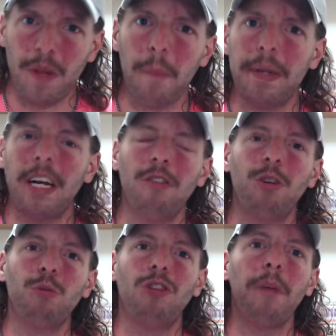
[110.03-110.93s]
Because there
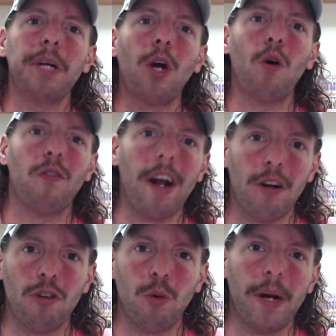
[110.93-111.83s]
was something going around
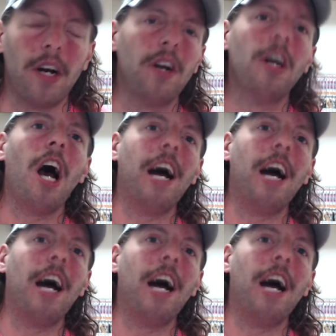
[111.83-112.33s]
on Twitter.